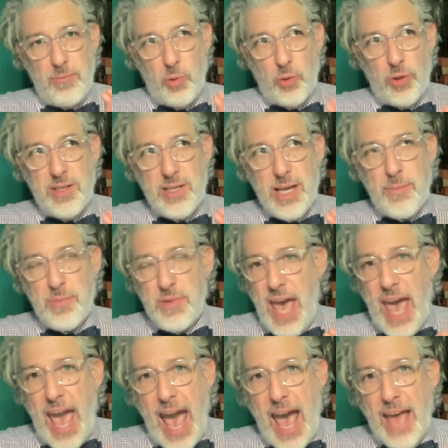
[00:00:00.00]
more in depth
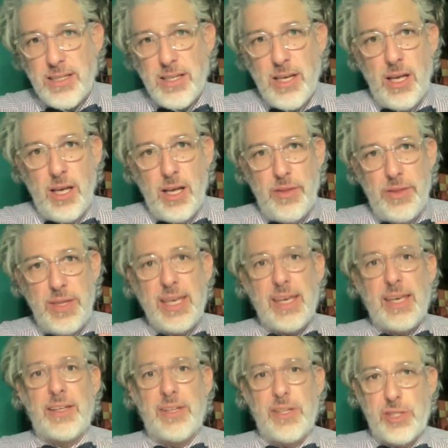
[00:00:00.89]
at the
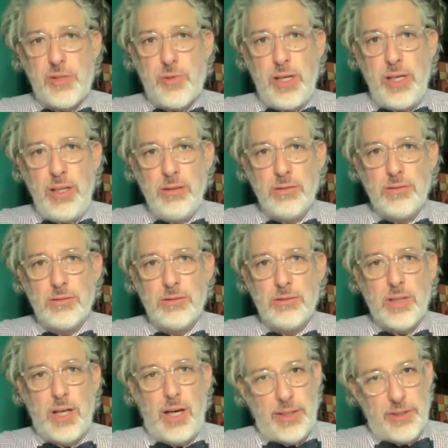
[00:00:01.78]
industry,
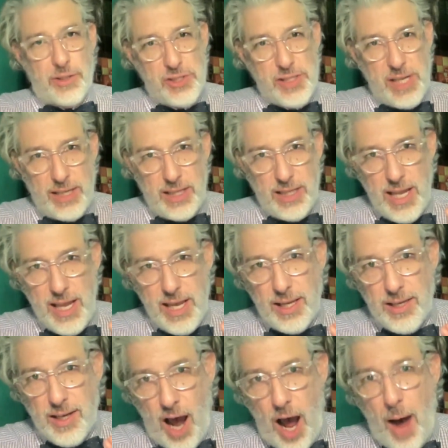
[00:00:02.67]
understanding the
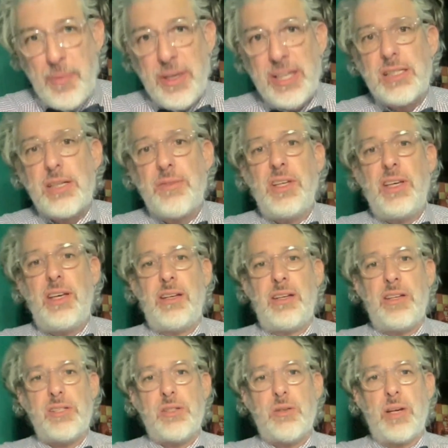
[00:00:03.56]
economics of the
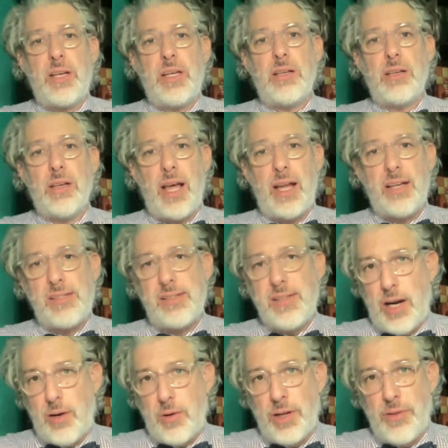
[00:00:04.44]
industry,
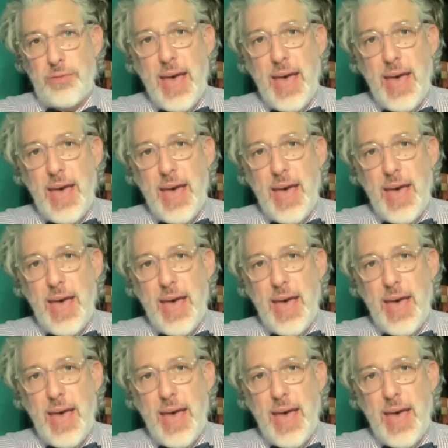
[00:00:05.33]
etc.